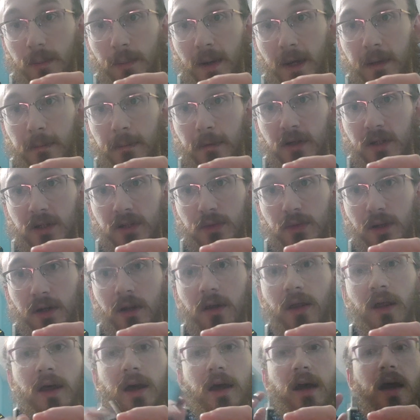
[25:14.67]
paper as well.
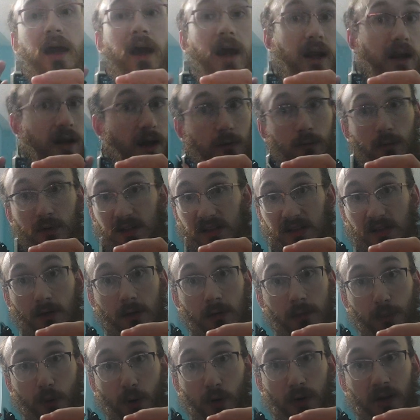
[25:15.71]
And I will still
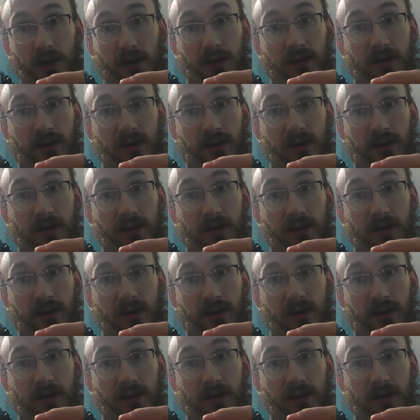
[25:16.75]
probably